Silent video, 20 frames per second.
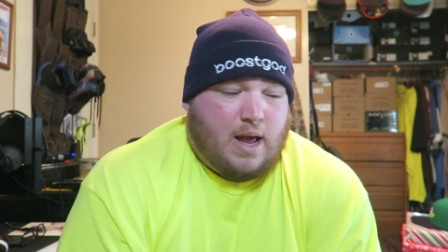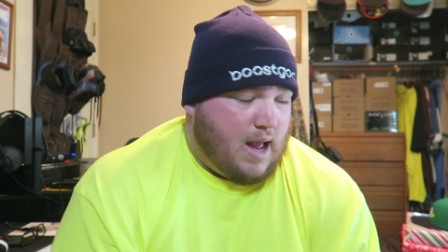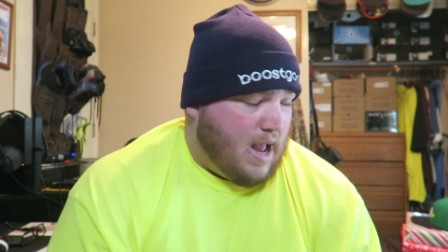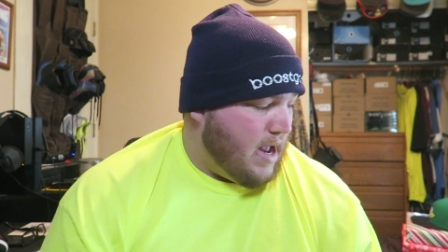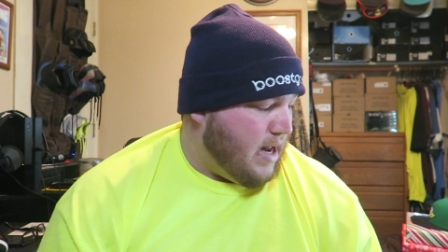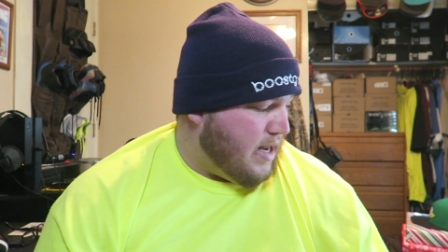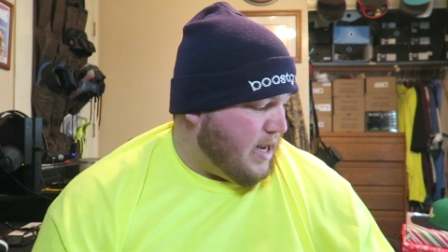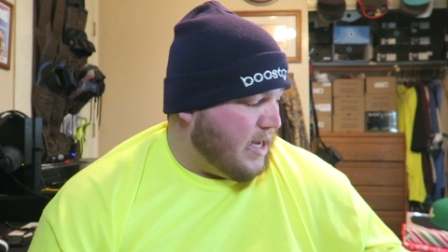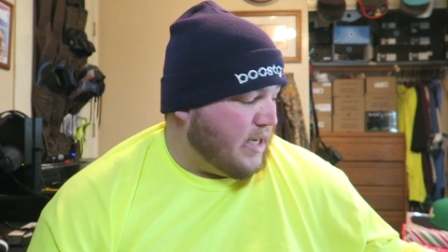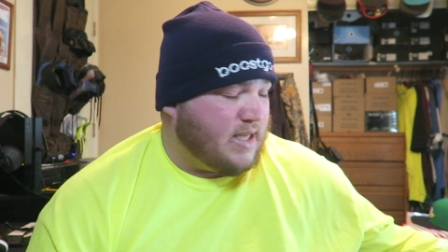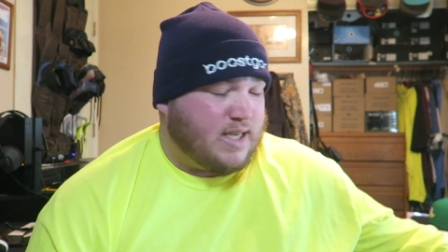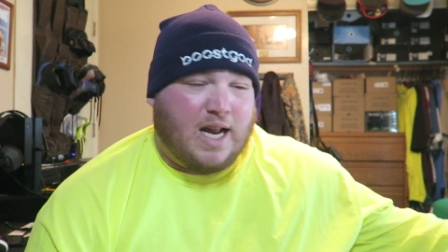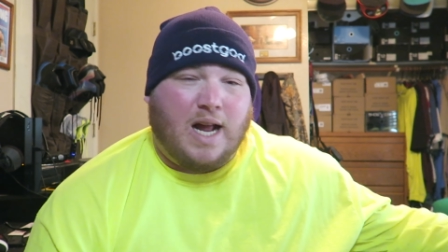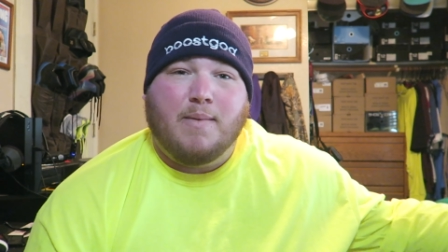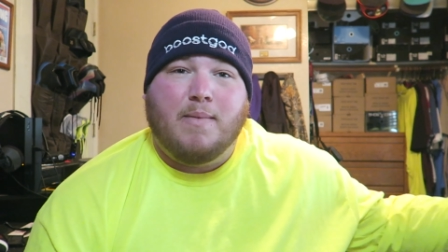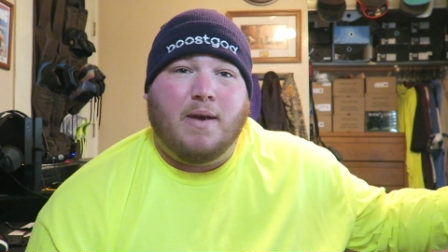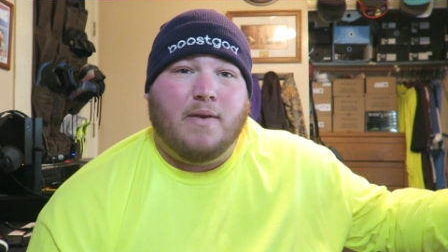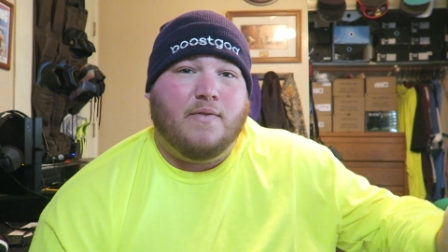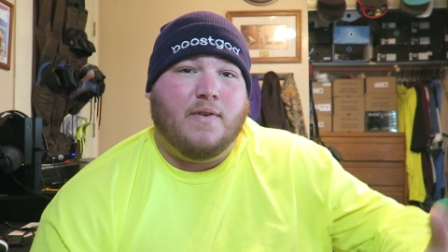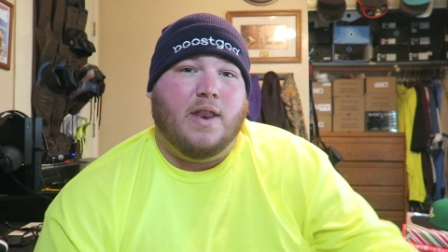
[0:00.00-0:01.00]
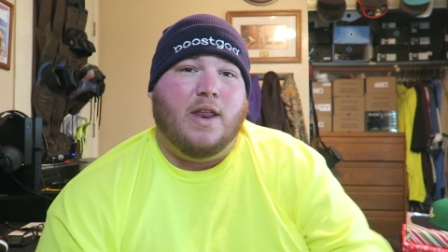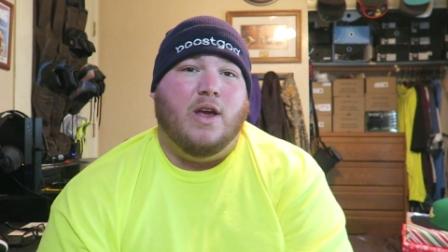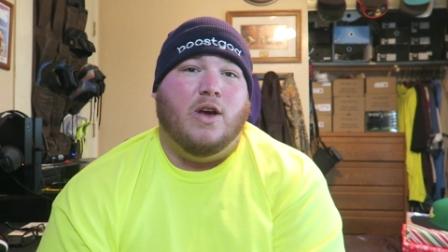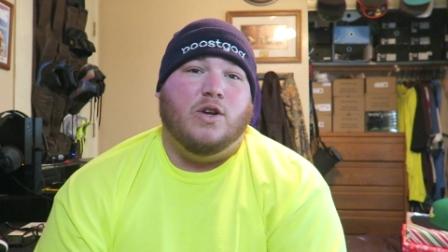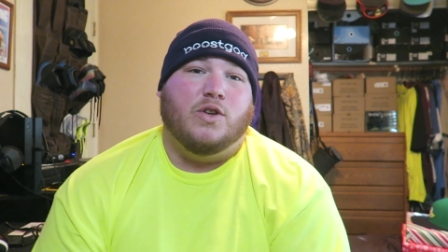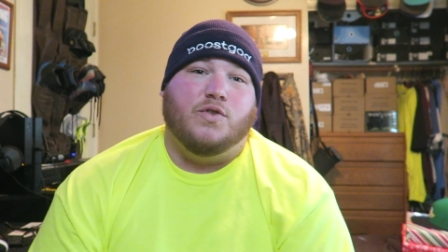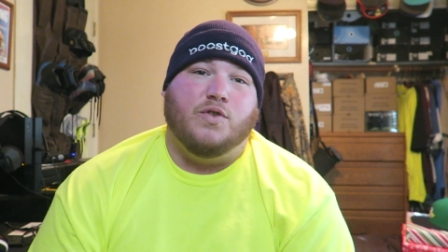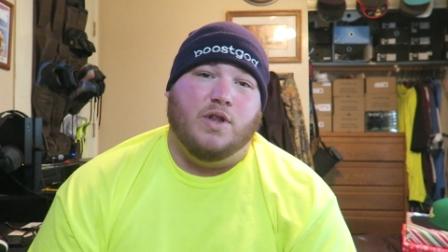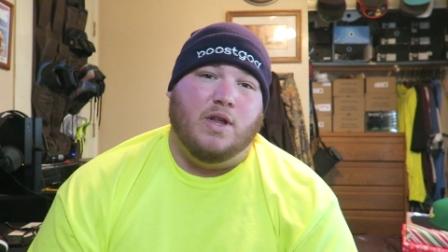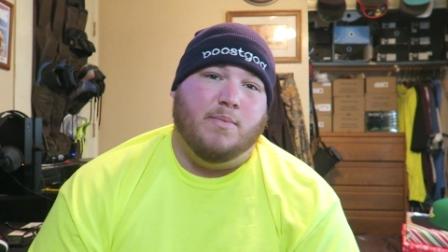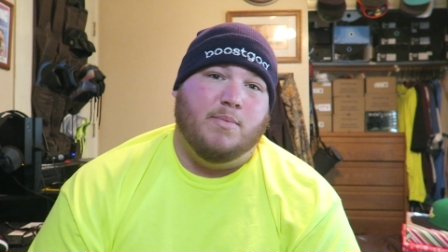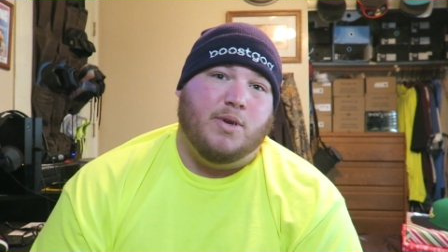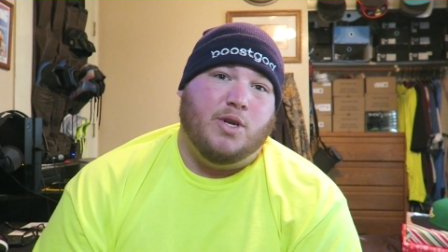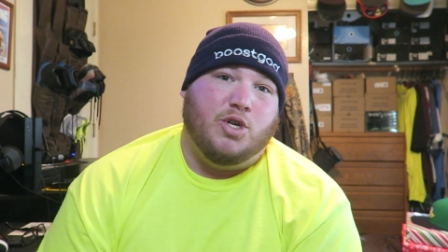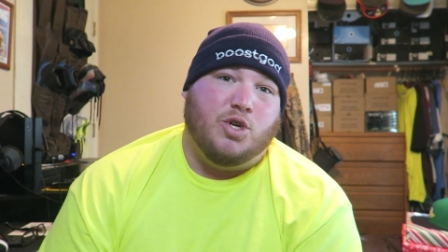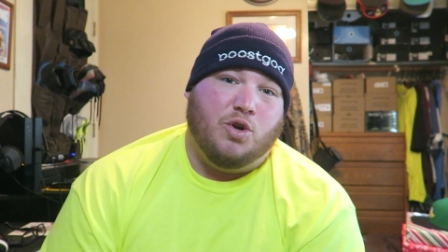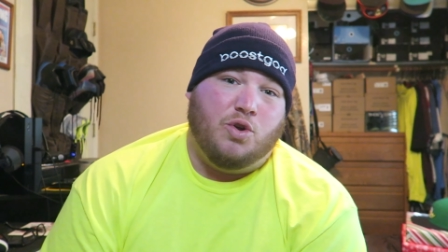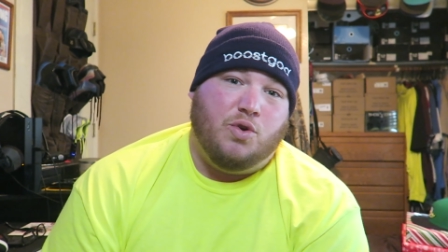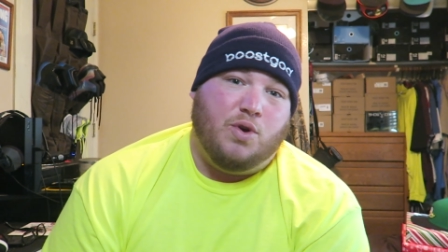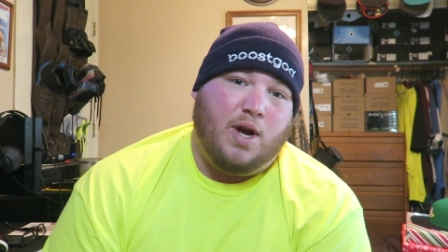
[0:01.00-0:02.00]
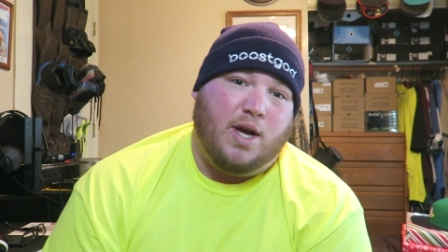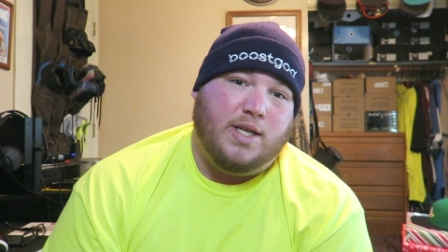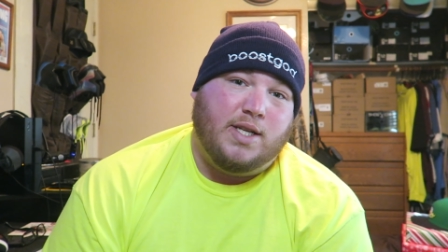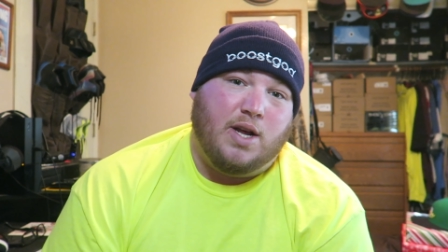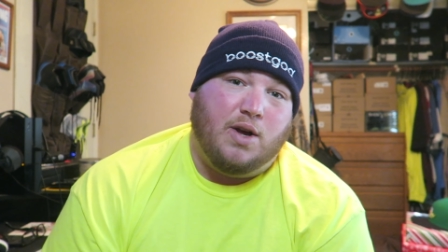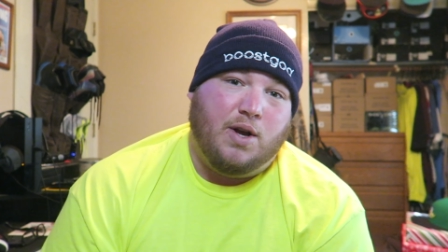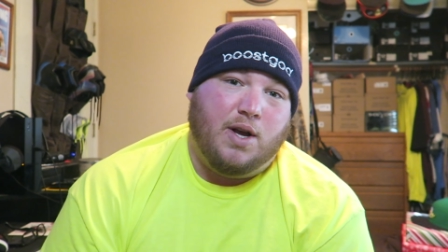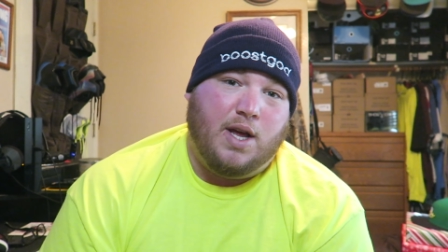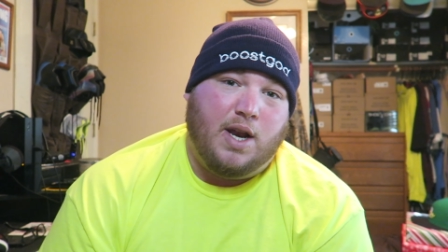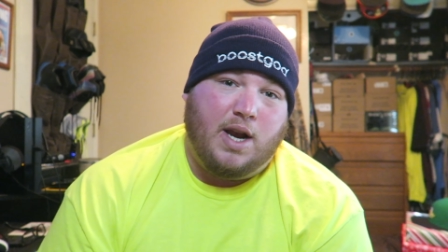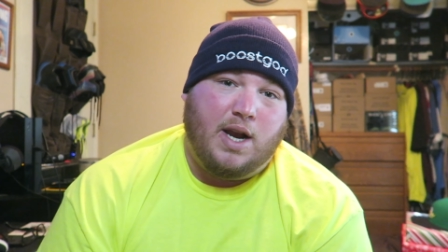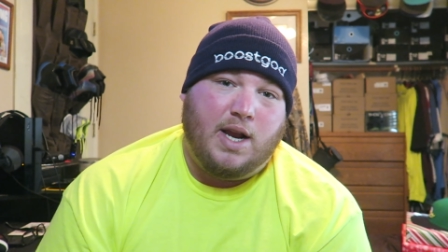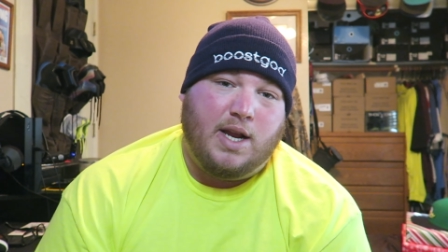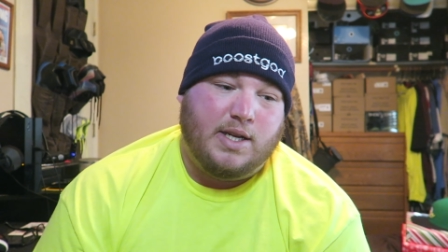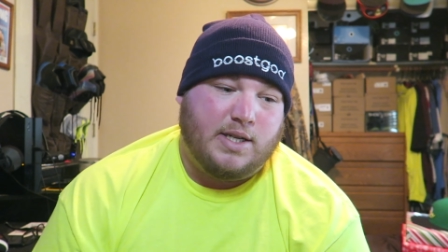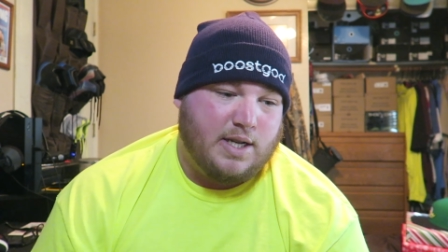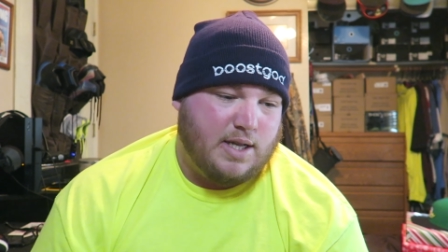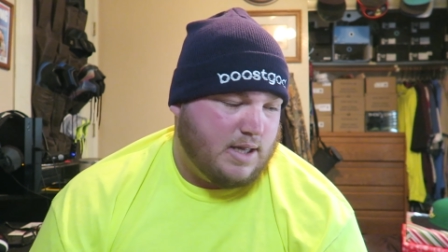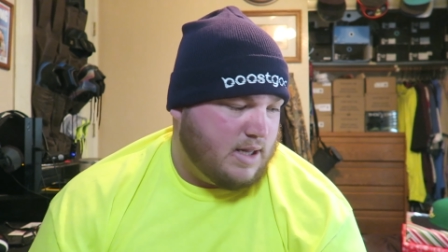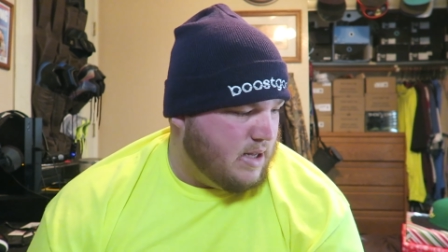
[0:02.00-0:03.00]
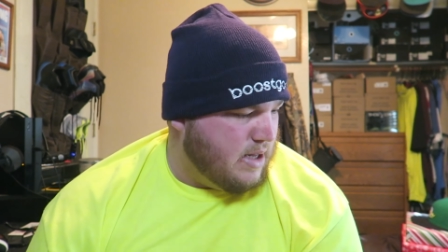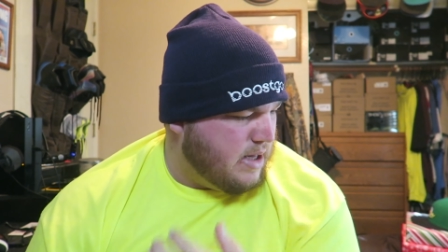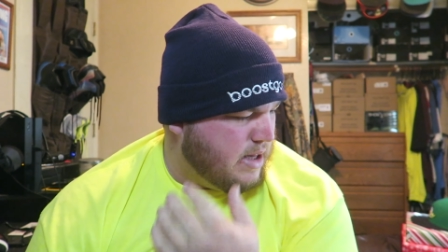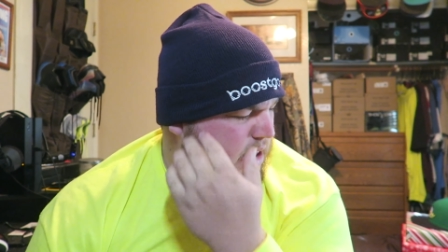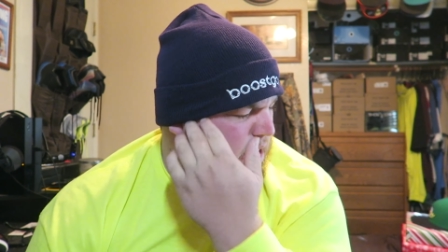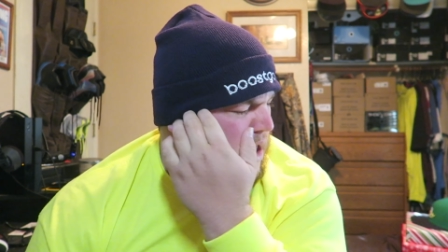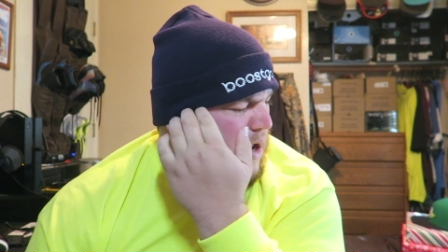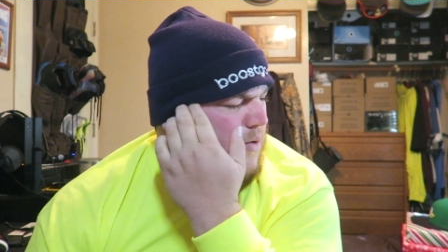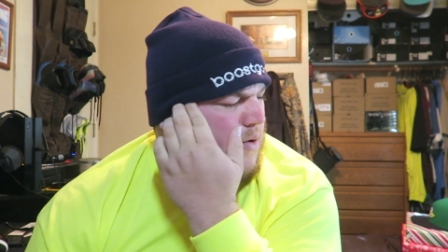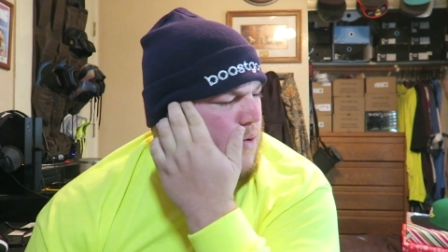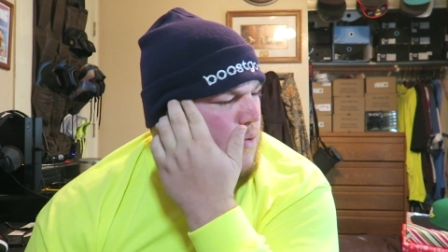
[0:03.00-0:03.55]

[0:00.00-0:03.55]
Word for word: I test it out, make videos for them to show you guys how good it is, and they